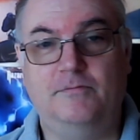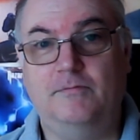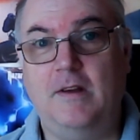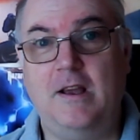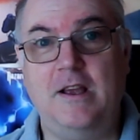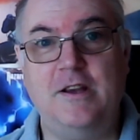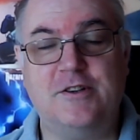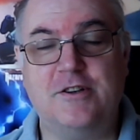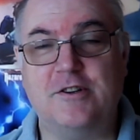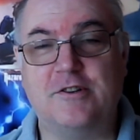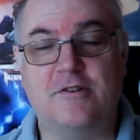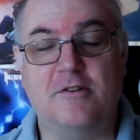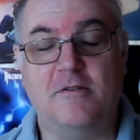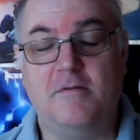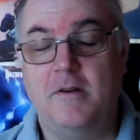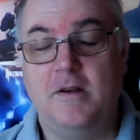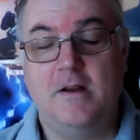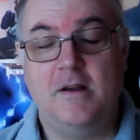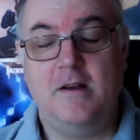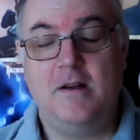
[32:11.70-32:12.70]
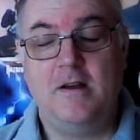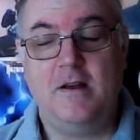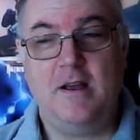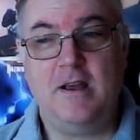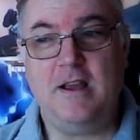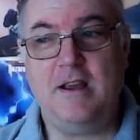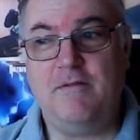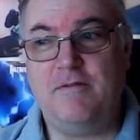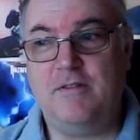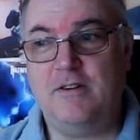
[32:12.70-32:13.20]
It's just
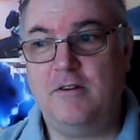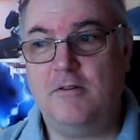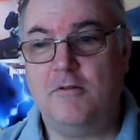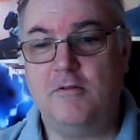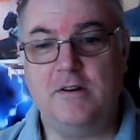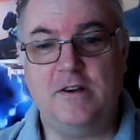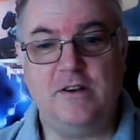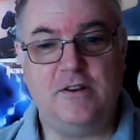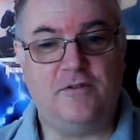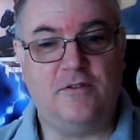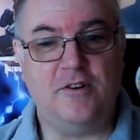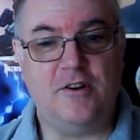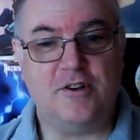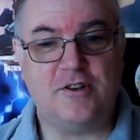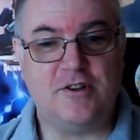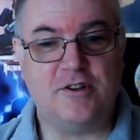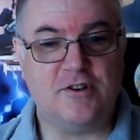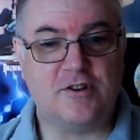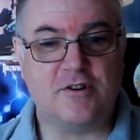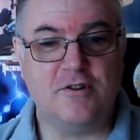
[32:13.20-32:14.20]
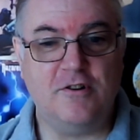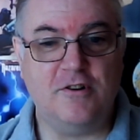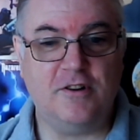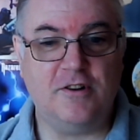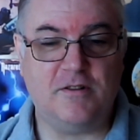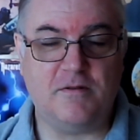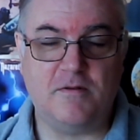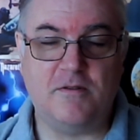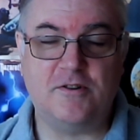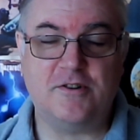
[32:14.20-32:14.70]
even Hoyt's version's
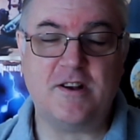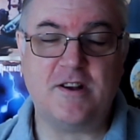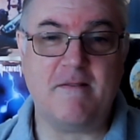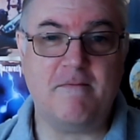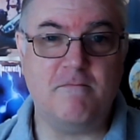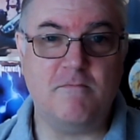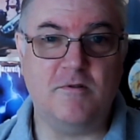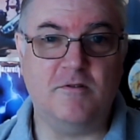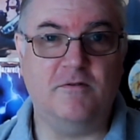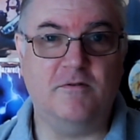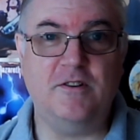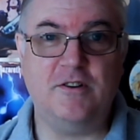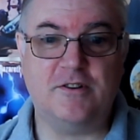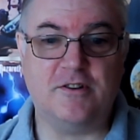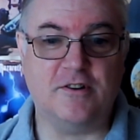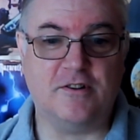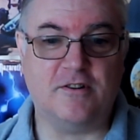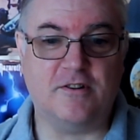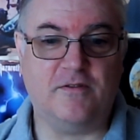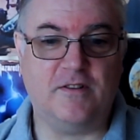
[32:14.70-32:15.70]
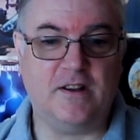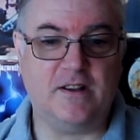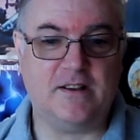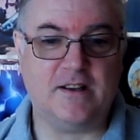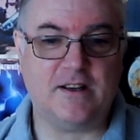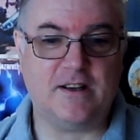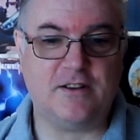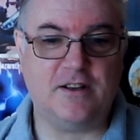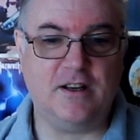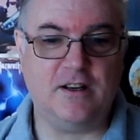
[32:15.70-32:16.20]
good. Steppenwolf is just a
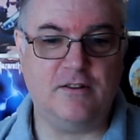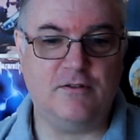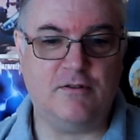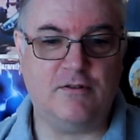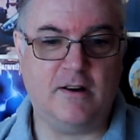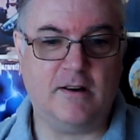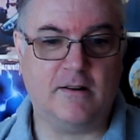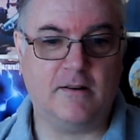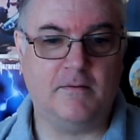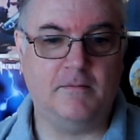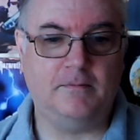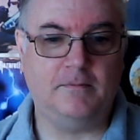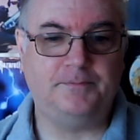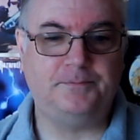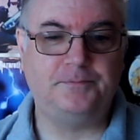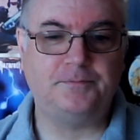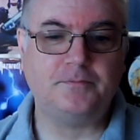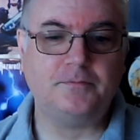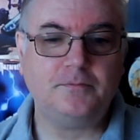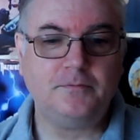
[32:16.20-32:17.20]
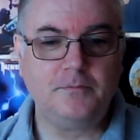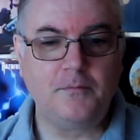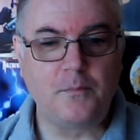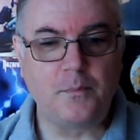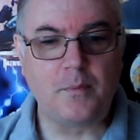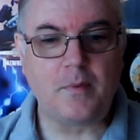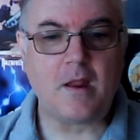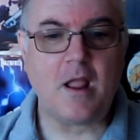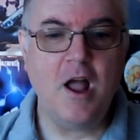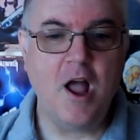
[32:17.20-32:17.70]
fantastic track.
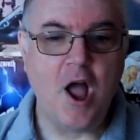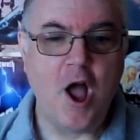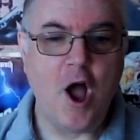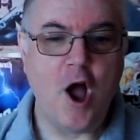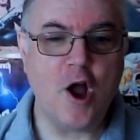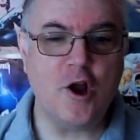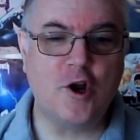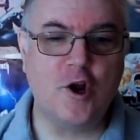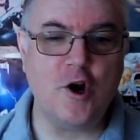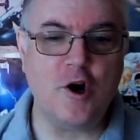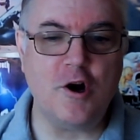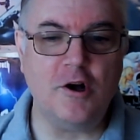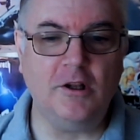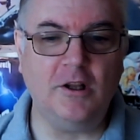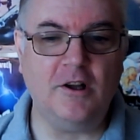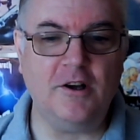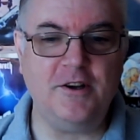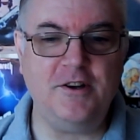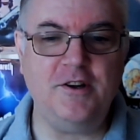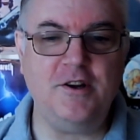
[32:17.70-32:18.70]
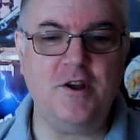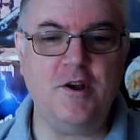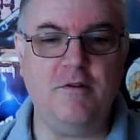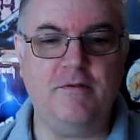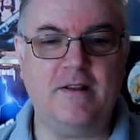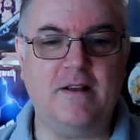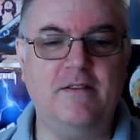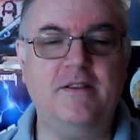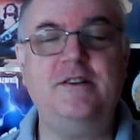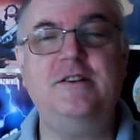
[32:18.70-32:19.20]
A Girl I Knew.
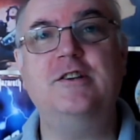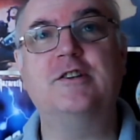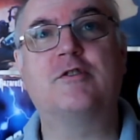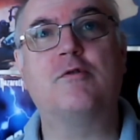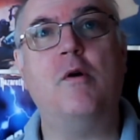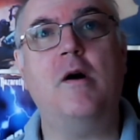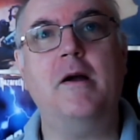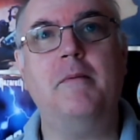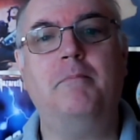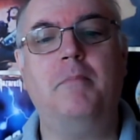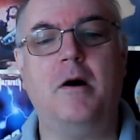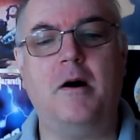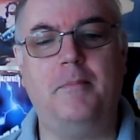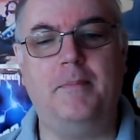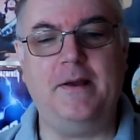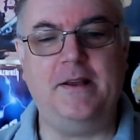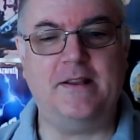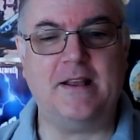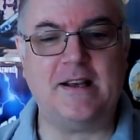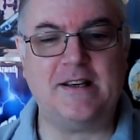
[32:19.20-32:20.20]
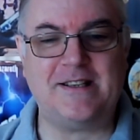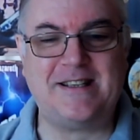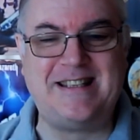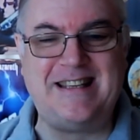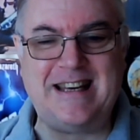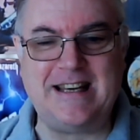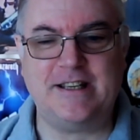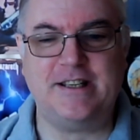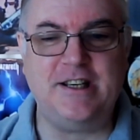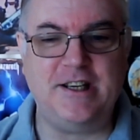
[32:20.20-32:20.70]
Now, this is quite poppy. That
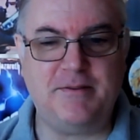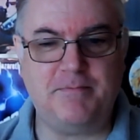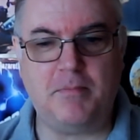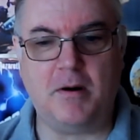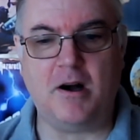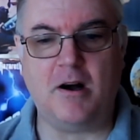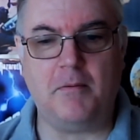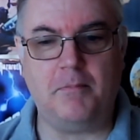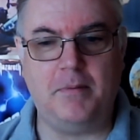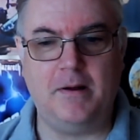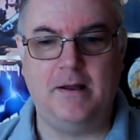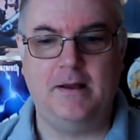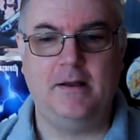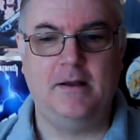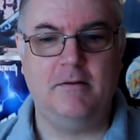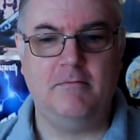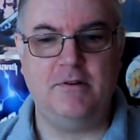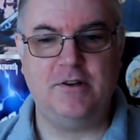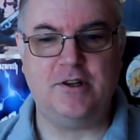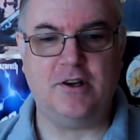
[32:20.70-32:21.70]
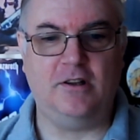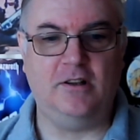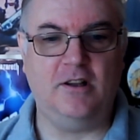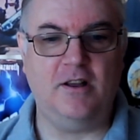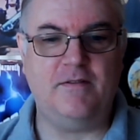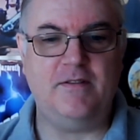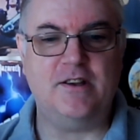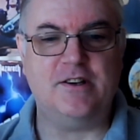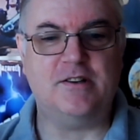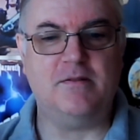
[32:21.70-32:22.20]
60s pop, which I
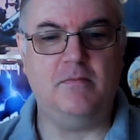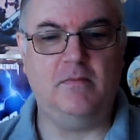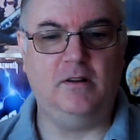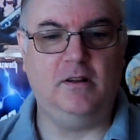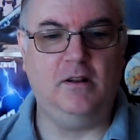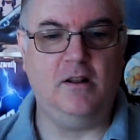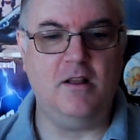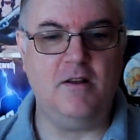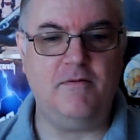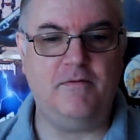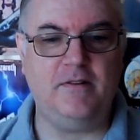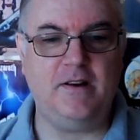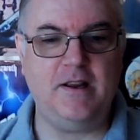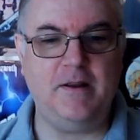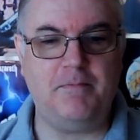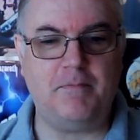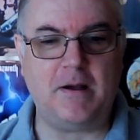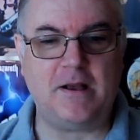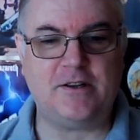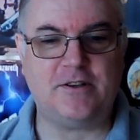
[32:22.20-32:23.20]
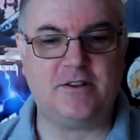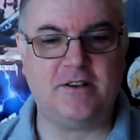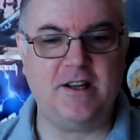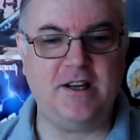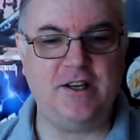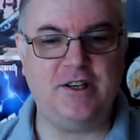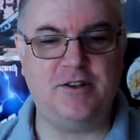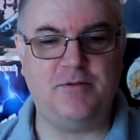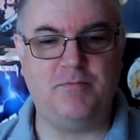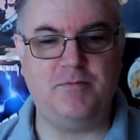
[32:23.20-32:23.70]
love. There's some lovely
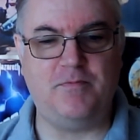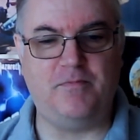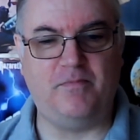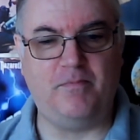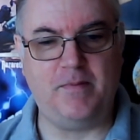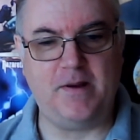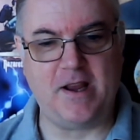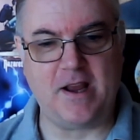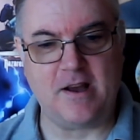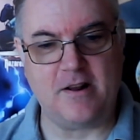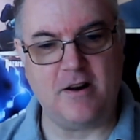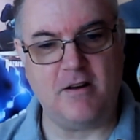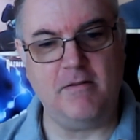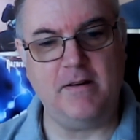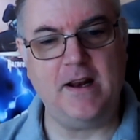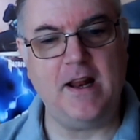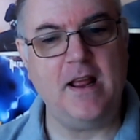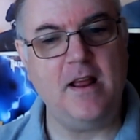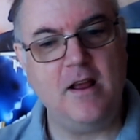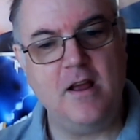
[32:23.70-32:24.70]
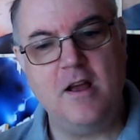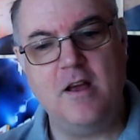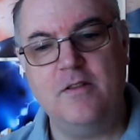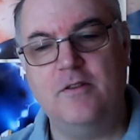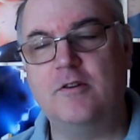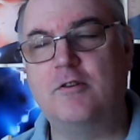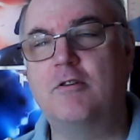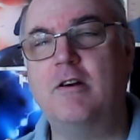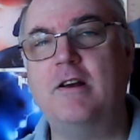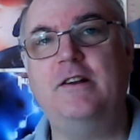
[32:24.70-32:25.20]
pastiche piano in it.
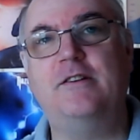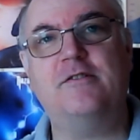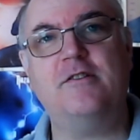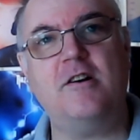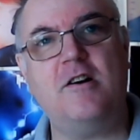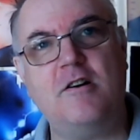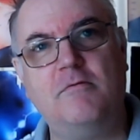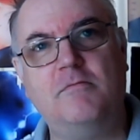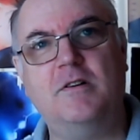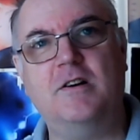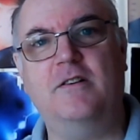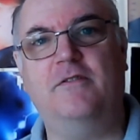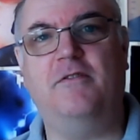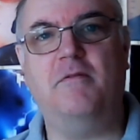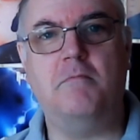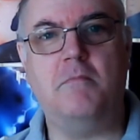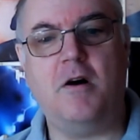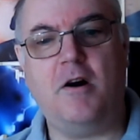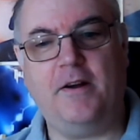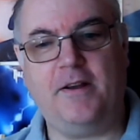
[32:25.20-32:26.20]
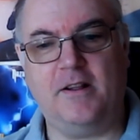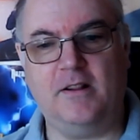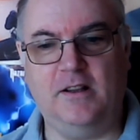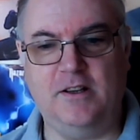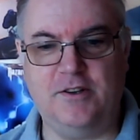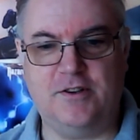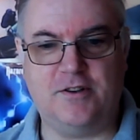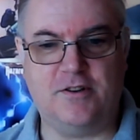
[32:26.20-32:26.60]
The guitar work from Michael is